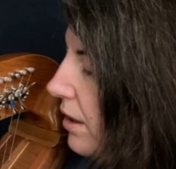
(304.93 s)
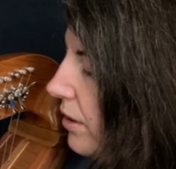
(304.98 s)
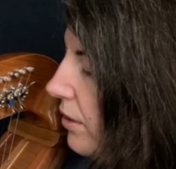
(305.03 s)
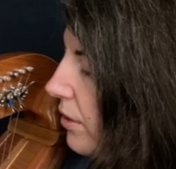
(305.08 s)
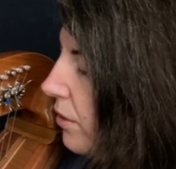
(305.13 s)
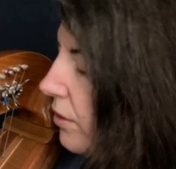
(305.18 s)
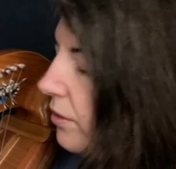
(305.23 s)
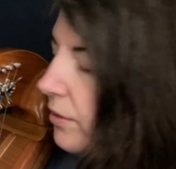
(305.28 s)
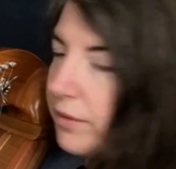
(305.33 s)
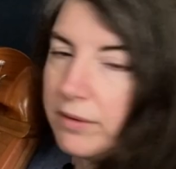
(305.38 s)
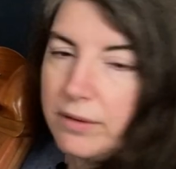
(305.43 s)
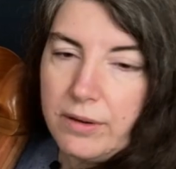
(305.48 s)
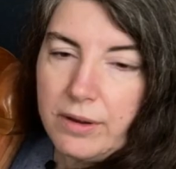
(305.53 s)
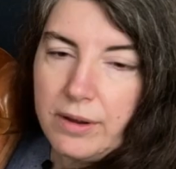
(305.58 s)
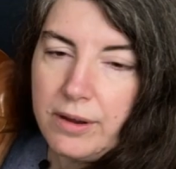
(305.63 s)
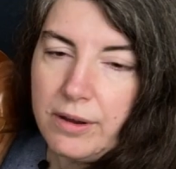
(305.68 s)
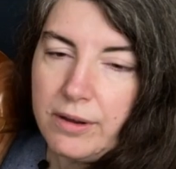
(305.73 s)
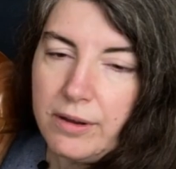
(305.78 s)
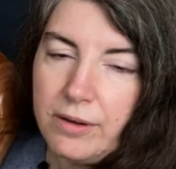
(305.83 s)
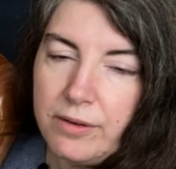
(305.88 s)
So
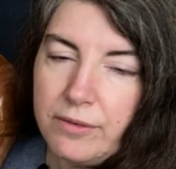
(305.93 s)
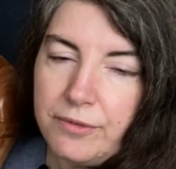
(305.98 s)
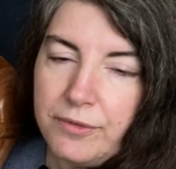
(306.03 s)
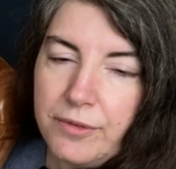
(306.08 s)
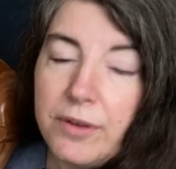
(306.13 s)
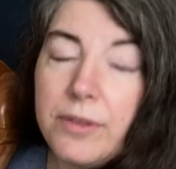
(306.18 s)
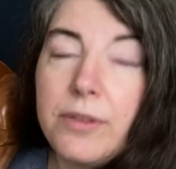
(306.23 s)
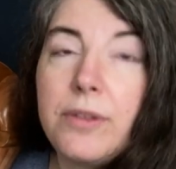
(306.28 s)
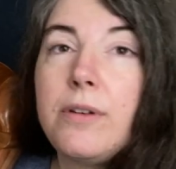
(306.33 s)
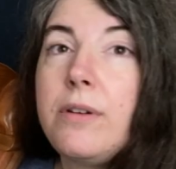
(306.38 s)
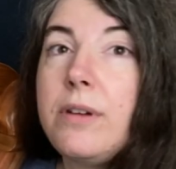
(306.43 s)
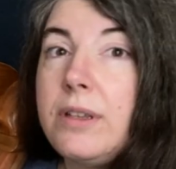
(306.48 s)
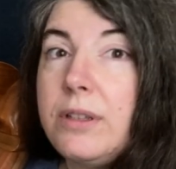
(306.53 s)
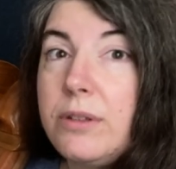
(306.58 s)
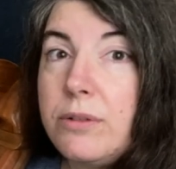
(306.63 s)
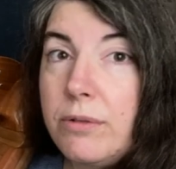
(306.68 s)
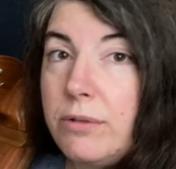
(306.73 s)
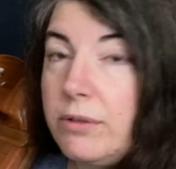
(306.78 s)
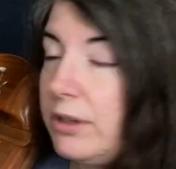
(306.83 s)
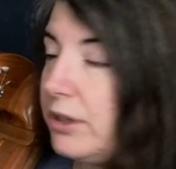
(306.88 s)
uh, for the
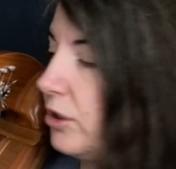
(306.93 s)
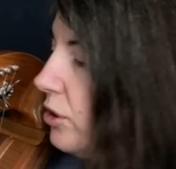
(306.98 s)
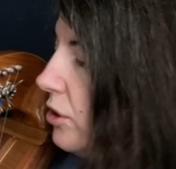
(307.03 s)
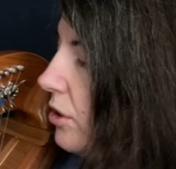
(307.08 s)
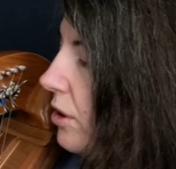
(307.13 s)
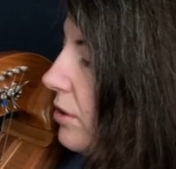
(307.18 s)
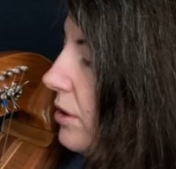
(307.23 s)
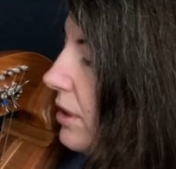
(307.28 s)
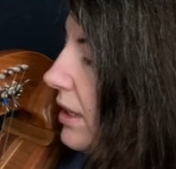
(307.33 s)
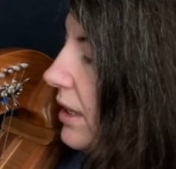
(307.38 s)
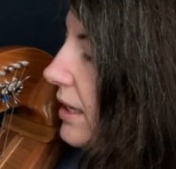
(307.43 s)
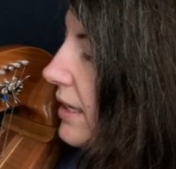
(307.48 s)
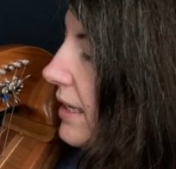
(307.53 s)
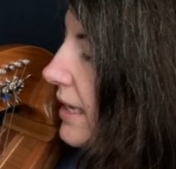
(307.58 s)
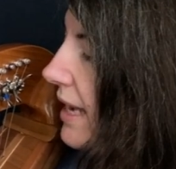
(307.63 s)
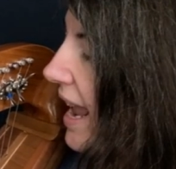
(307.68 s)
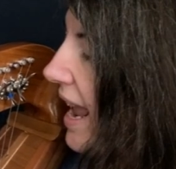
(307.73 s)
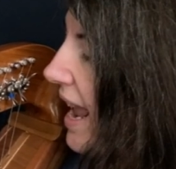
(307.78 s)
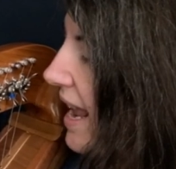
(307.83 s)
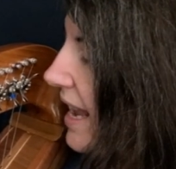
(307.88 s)
introduction is
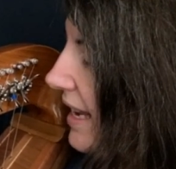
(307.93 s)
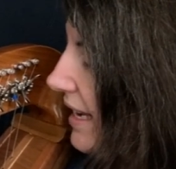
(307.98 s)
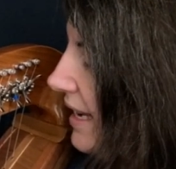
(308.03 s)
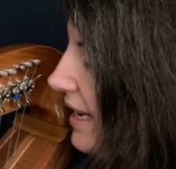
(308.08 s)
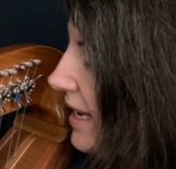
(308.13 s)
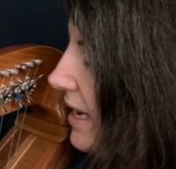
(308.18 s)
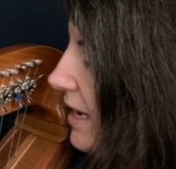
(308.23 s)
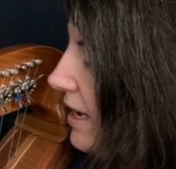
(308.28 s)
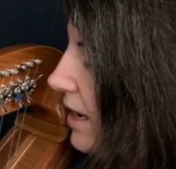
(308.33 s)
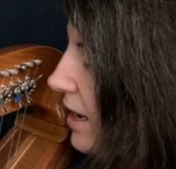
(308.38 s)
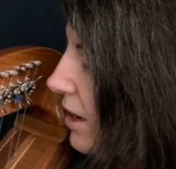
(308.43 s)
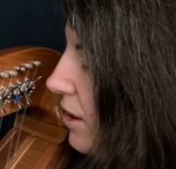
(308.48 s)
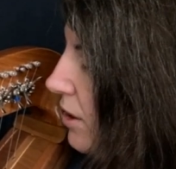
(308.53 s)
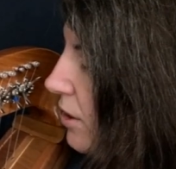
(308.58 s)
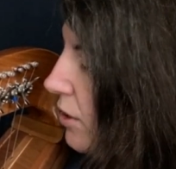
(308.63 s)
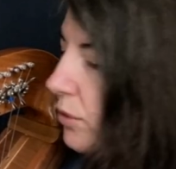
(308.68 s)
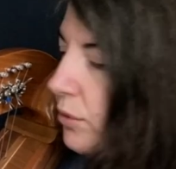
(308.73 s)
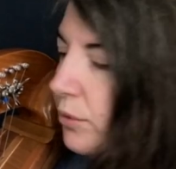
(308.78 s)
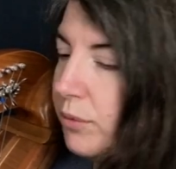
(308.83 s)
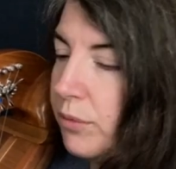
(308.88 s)
AE
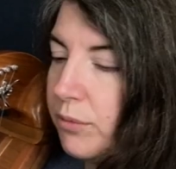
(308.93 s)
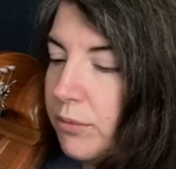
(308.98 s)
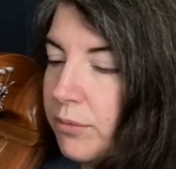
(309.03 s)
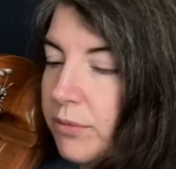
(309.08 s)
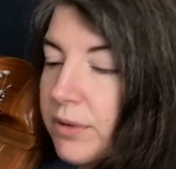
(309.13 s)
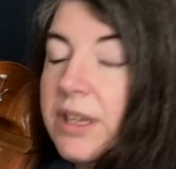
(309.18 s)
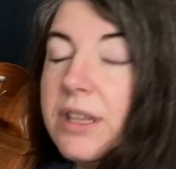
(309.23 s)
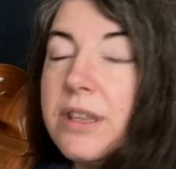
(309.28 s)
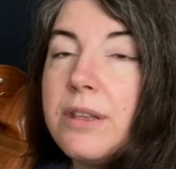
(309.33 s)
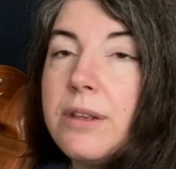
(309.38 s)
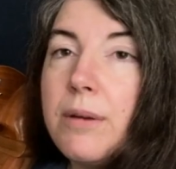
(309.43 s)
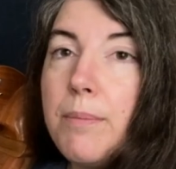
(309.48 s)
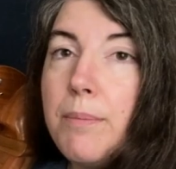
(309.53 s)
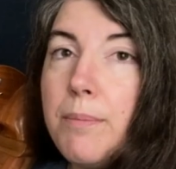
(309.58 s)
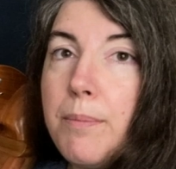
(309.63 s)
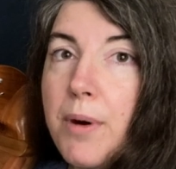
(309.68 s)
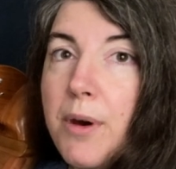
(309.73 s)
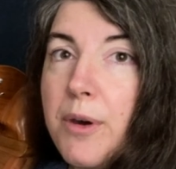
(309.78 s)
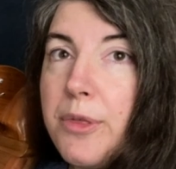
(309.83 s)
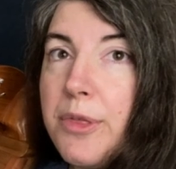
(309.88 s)
with
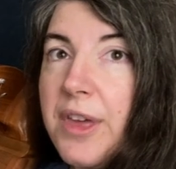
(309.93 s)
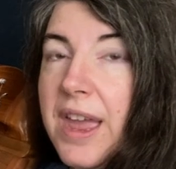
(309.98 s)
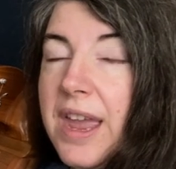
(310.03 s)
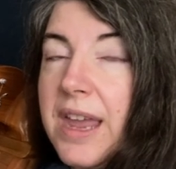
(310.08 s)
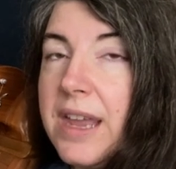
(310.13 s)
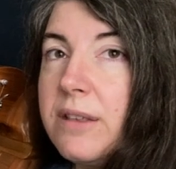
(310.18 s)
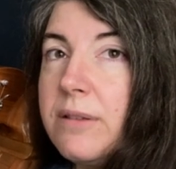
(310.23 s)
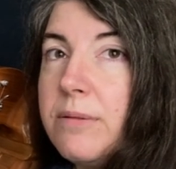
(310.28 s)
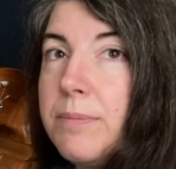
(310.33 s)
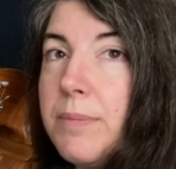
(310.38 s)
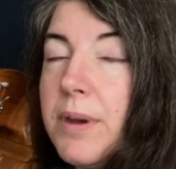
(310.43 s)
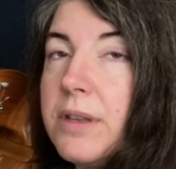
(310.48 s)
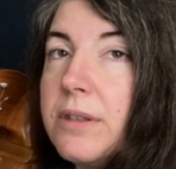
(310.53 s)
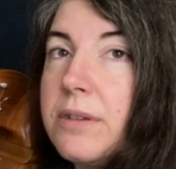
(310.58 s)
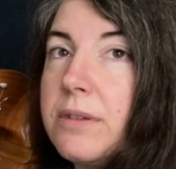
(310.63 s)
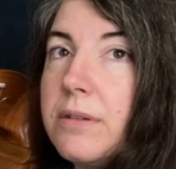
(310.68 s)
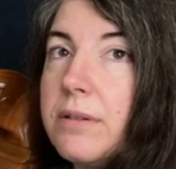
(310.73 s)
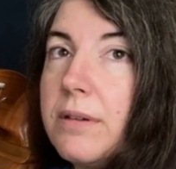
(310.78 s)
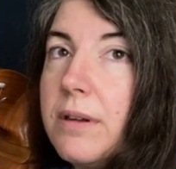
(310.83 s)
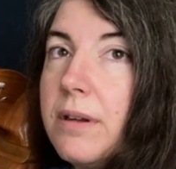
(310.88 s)
both end
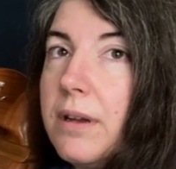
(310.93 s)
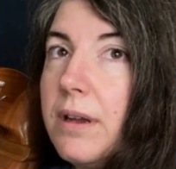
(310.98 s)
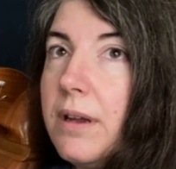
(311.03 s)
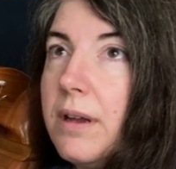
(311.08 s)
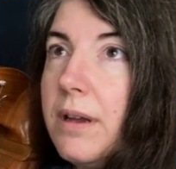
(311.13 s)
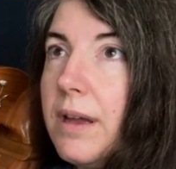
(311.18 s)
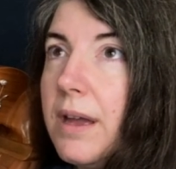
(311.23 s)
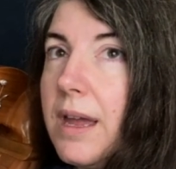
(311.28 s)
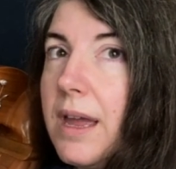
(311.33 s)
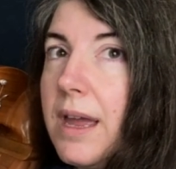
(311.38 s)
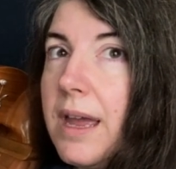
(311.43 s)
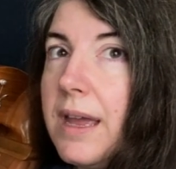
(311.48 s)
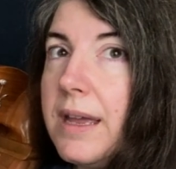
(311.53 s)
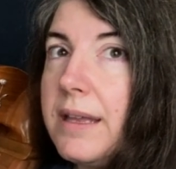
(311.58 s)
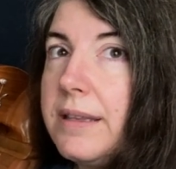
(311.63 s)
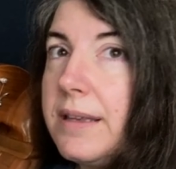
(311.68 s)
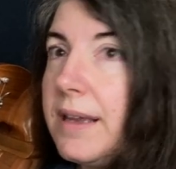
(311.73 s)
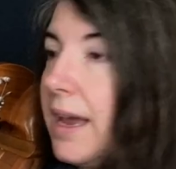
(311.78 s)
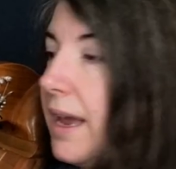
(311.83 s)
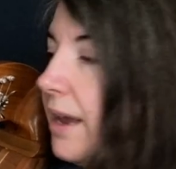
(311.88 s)
but
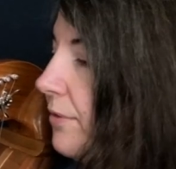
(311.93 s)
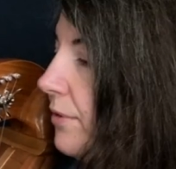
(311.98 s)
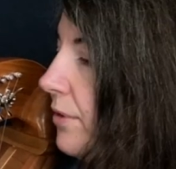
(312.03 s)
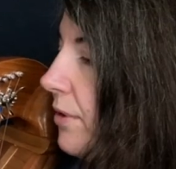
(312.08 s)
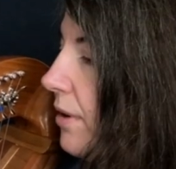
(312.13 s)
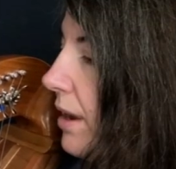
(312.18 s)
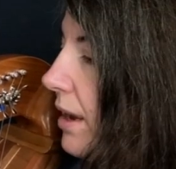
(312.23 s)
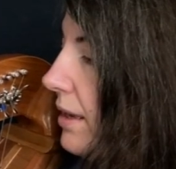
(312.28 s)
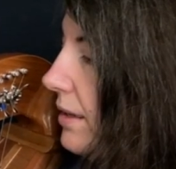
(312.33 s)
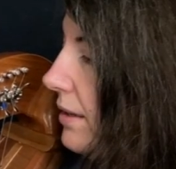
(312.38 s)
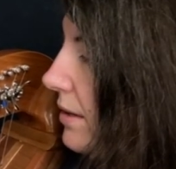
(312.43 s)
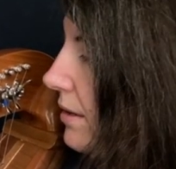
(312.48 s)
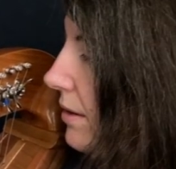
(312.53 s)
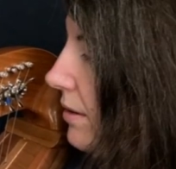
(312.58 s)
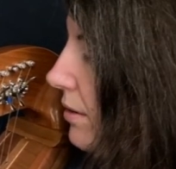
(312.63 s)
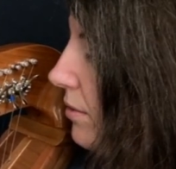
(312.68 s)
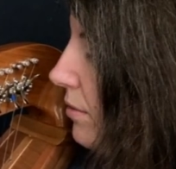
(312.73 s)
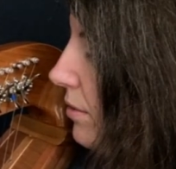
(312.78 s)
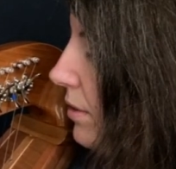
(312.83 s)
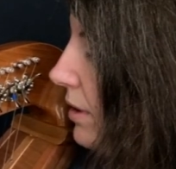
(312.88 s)
end after end.
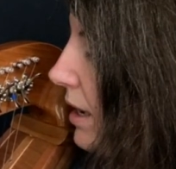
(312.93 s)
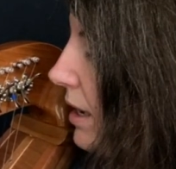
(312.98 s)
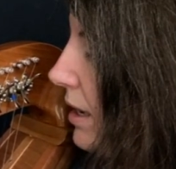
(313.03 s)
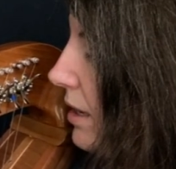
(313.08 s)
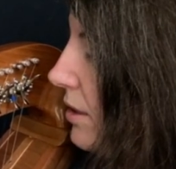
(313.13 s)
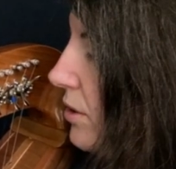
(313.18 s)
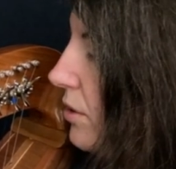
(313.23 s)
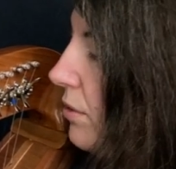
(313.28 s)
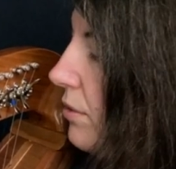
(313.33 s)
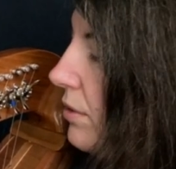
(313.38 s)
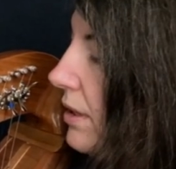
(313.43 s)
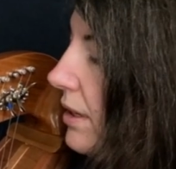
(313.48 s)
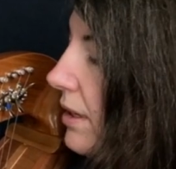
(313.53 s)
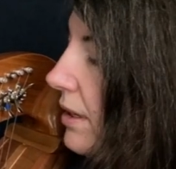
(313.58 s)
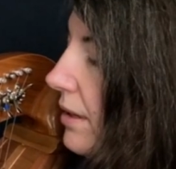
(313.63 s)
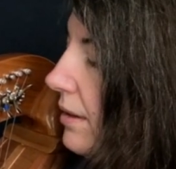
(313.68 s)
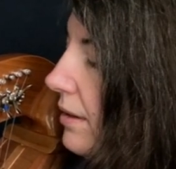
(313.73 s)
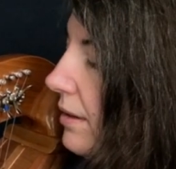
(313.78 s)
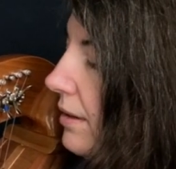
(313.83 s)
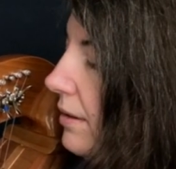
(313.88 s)
Okay, so is
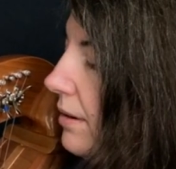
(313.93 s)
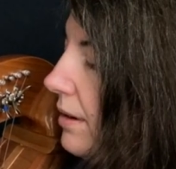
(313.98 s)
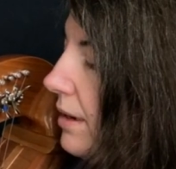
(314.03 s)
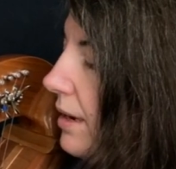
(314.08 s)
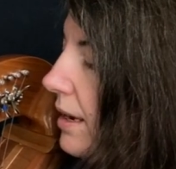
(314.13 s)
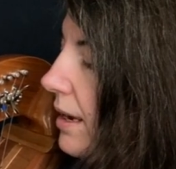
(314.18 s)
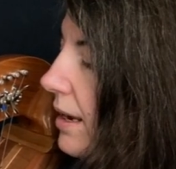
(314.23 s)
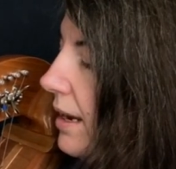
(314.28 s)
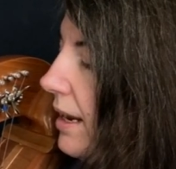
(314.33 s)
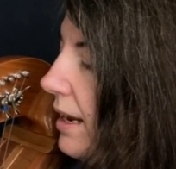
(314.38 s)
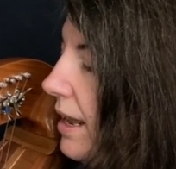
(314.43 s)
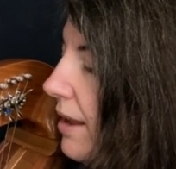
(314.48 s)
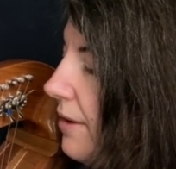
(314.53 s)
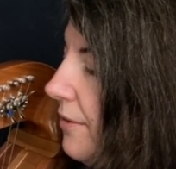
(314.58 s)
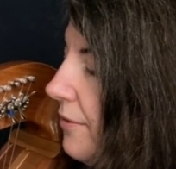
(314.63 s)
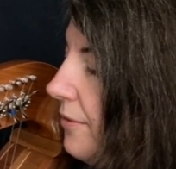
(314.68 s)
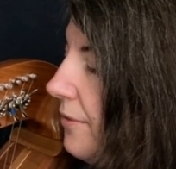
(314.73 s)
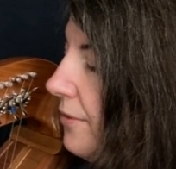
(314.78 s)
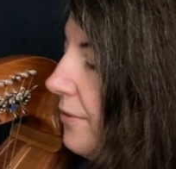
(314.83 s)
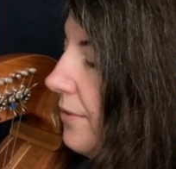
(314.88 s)

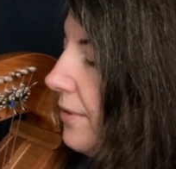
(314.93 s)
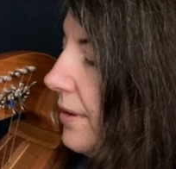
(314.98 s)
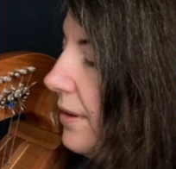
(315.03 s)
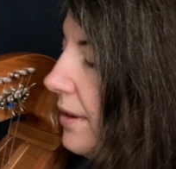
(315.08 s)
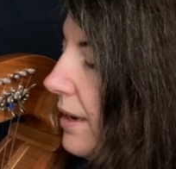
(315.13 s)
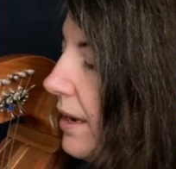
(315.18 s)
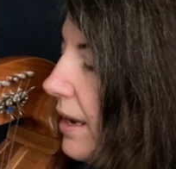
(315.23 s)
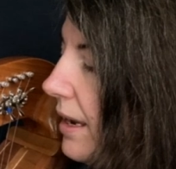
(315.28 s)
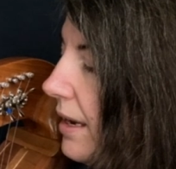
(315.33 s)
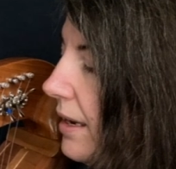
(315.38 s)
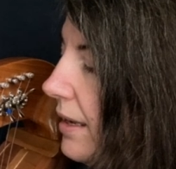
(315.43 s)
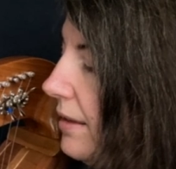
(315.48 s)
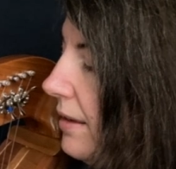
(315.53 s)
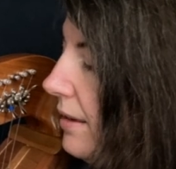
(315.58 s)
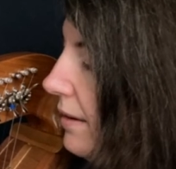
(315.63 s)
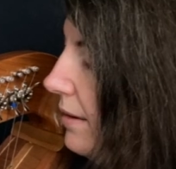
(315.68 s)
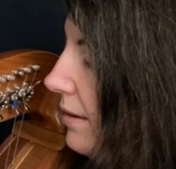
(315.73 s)
left hand,